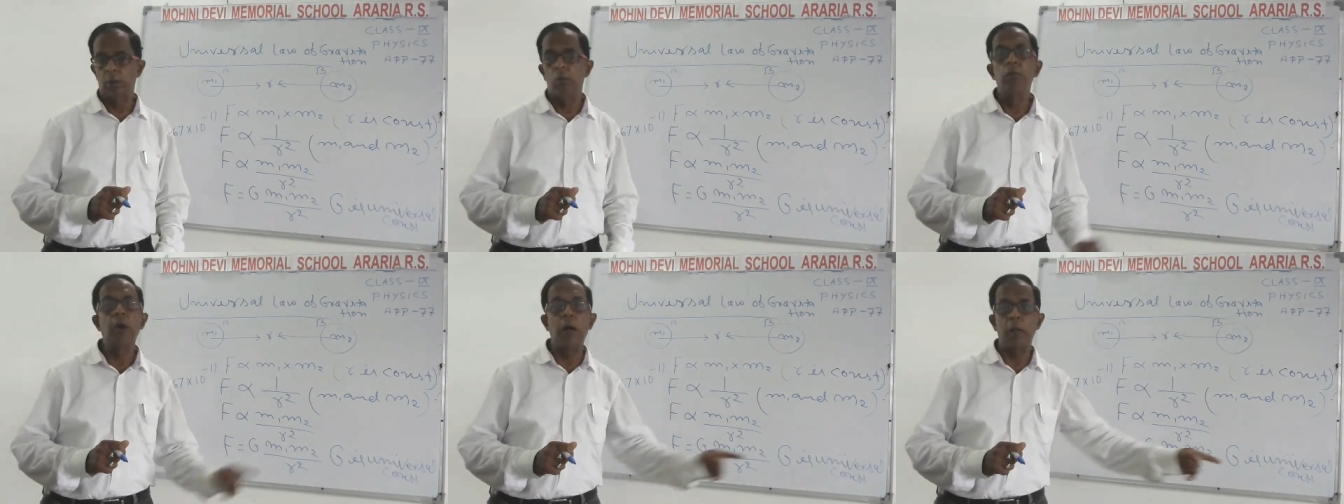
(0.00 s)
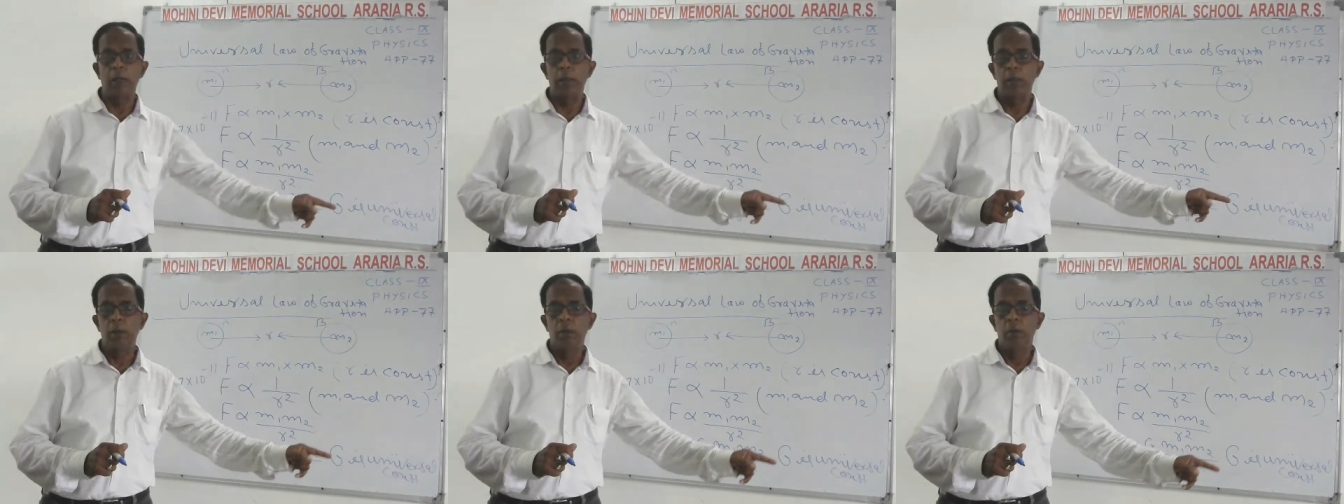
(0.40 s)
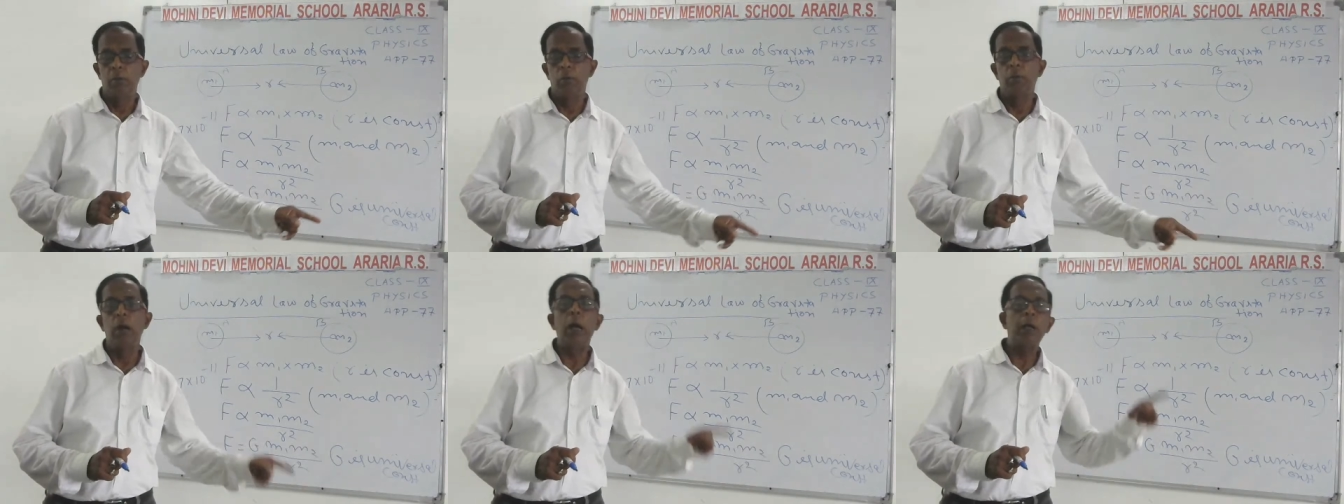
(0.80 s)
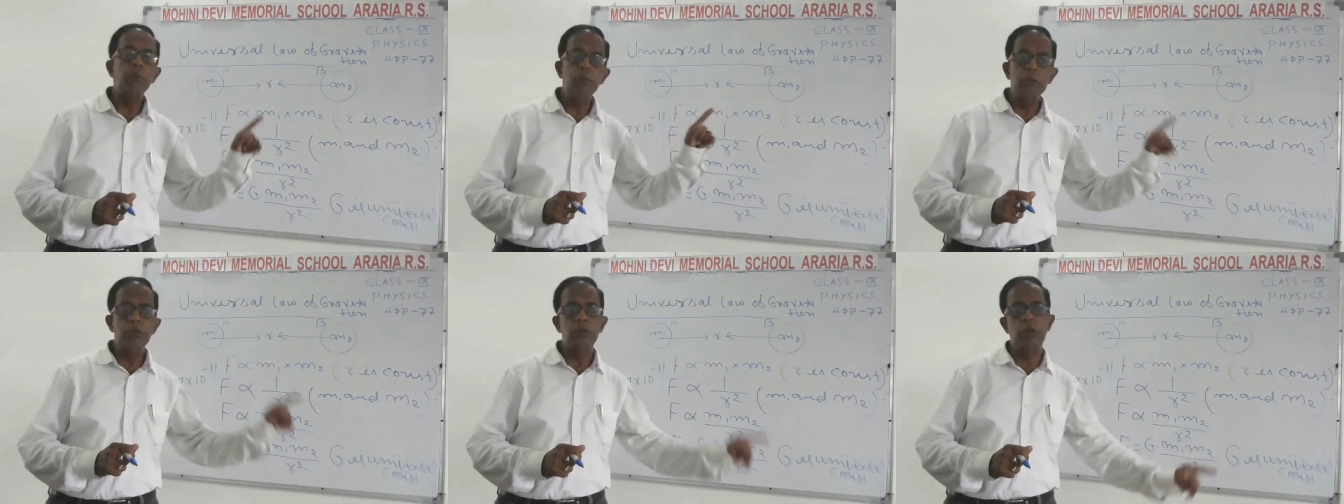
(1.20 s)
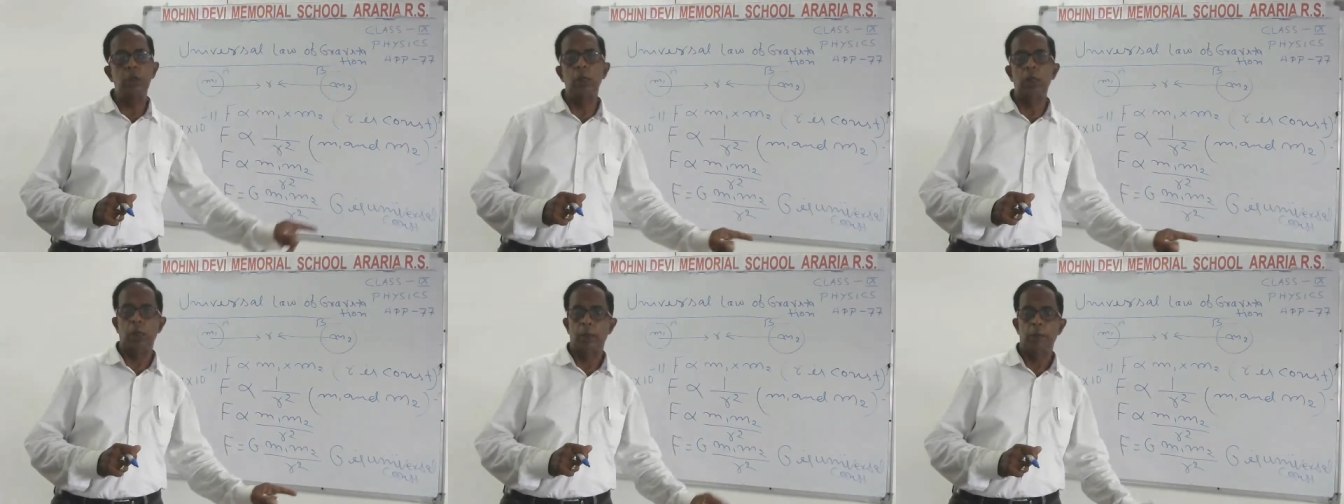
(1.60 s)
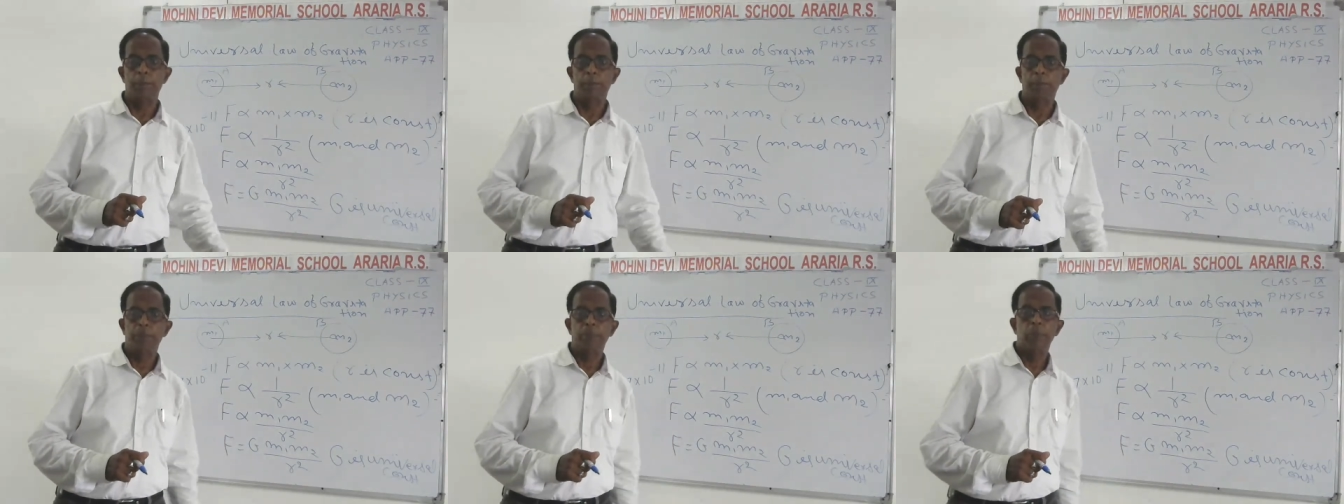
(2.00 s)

Why? Why we say,